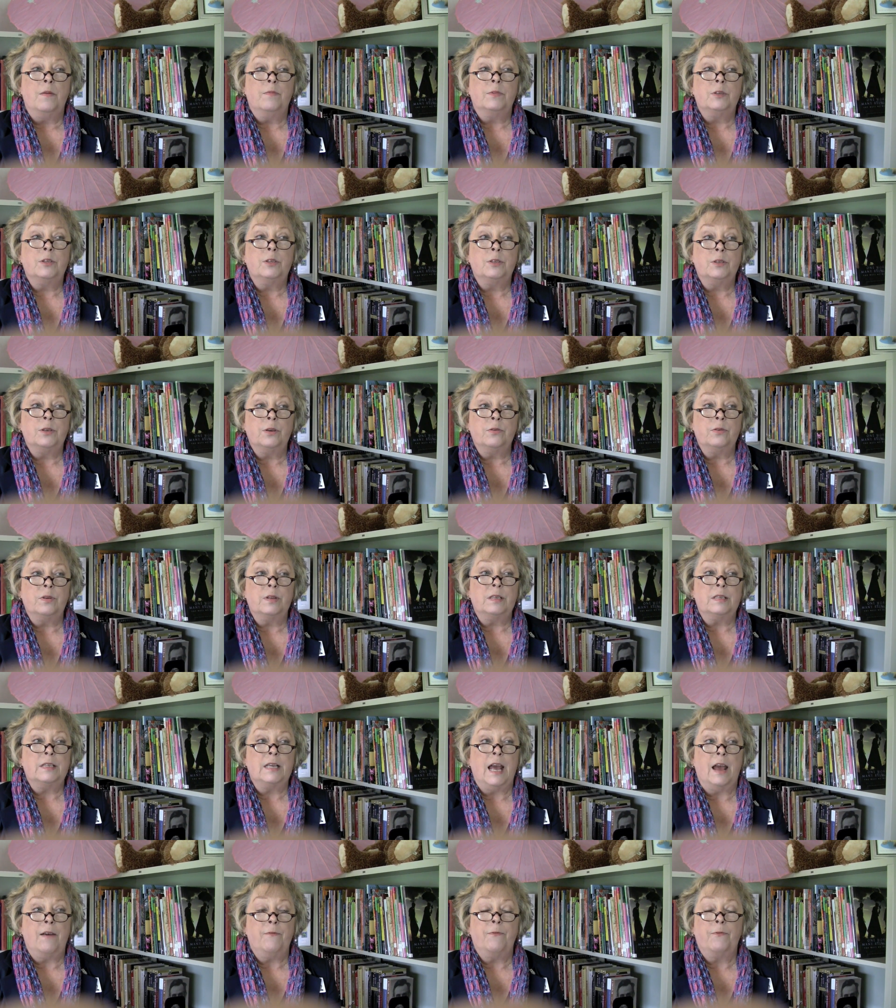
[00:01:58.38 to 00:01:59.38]

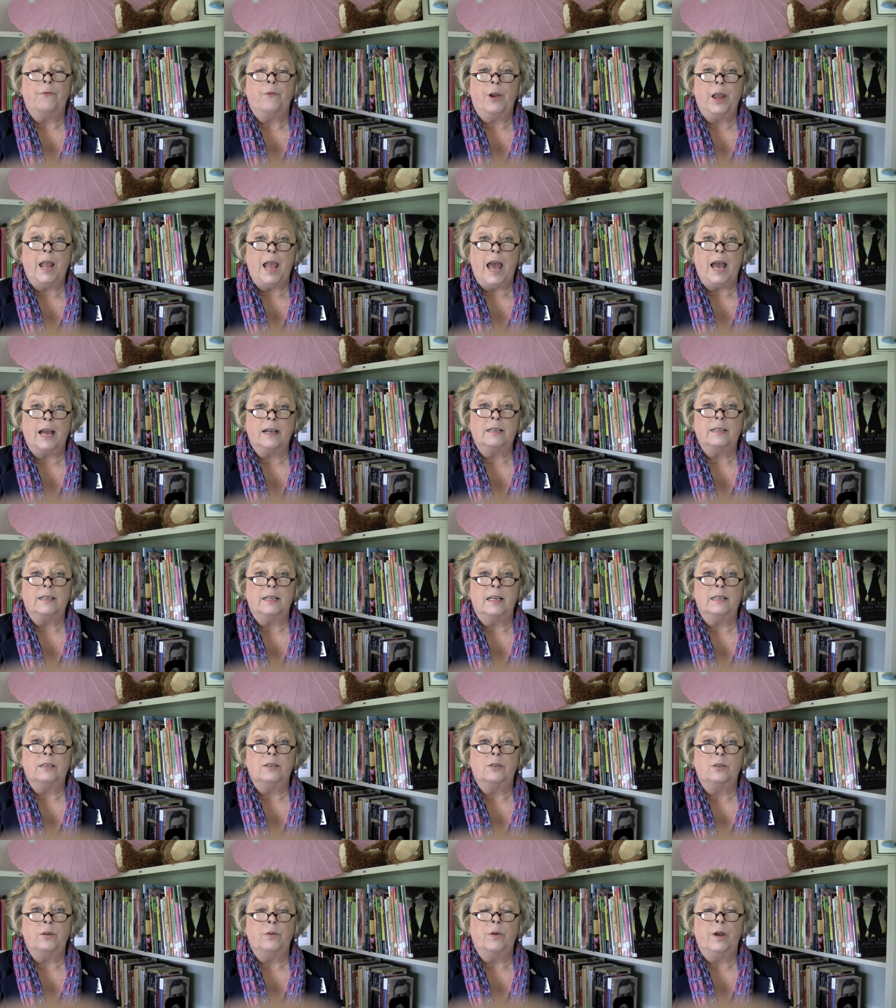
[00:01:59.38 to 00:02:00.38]
Students have free
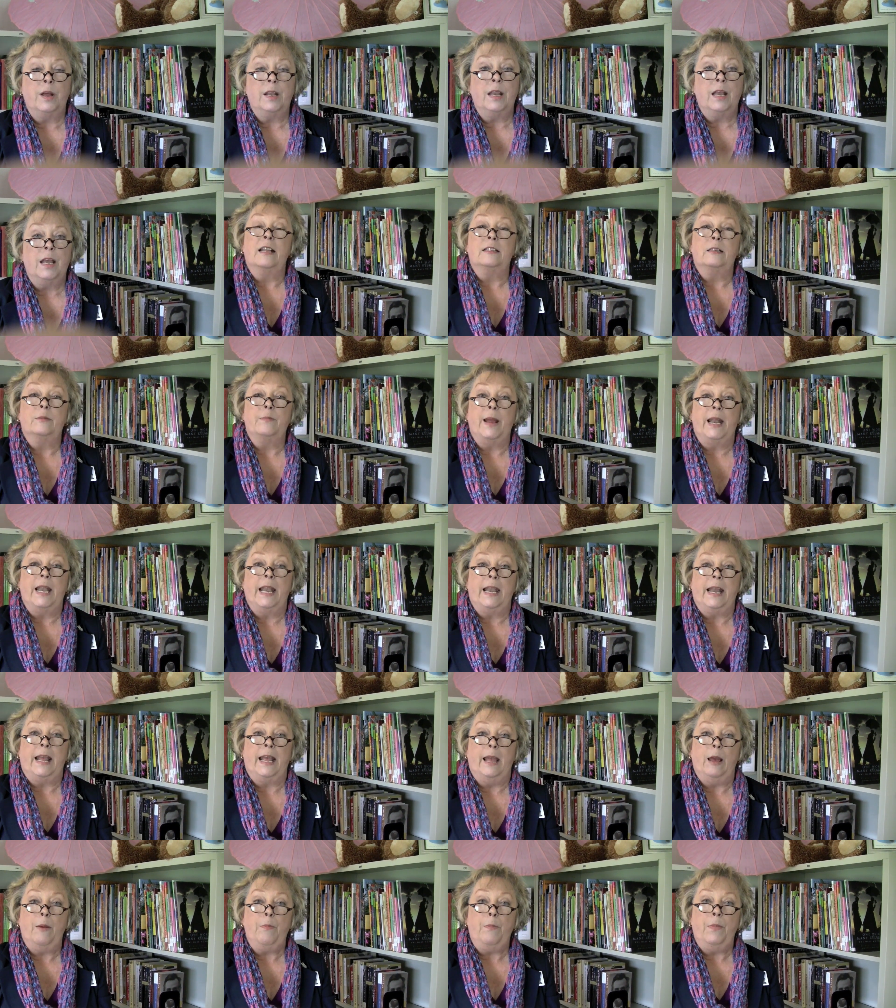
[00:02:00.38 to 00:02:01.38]
access to it. It's made it
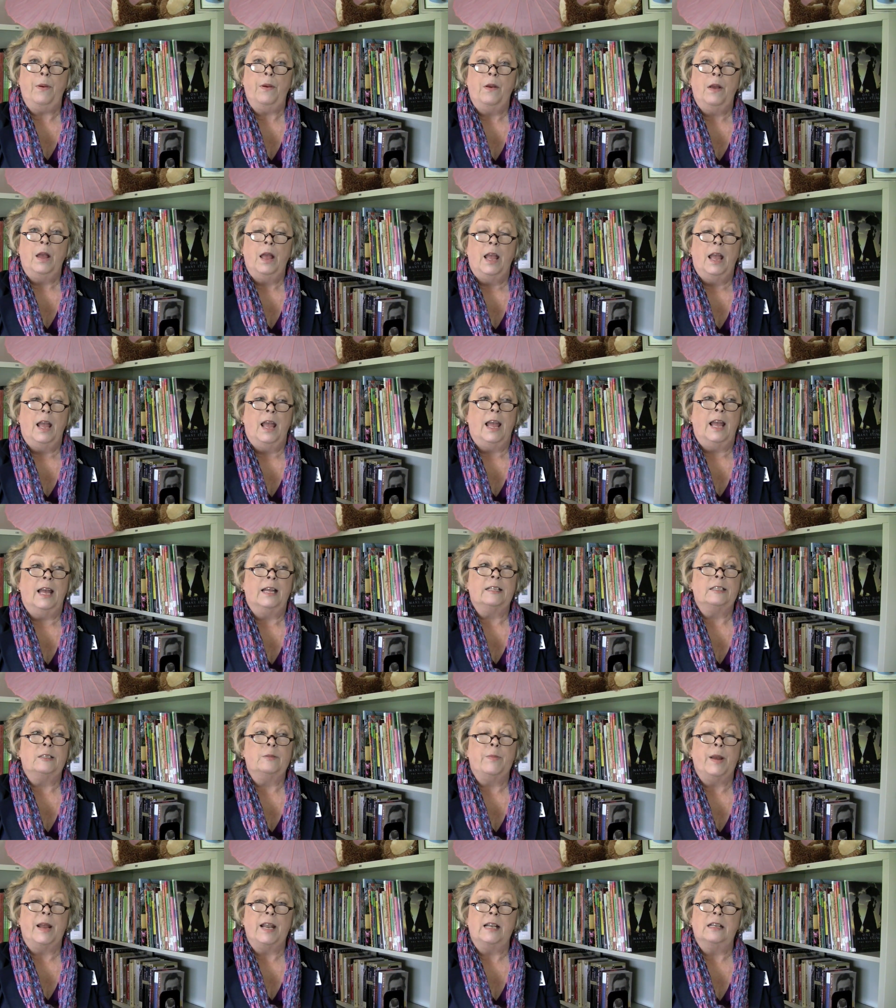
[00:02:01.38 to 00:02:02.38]
hip.
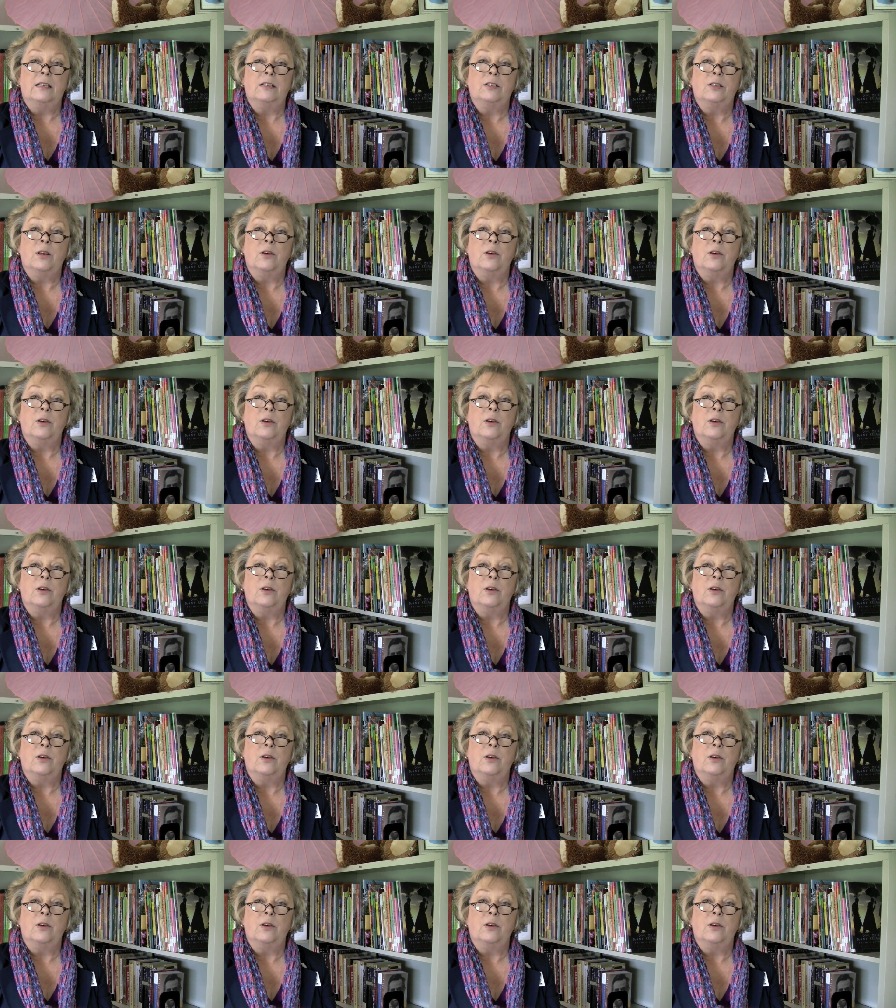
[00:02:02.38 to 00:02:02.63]
It's made it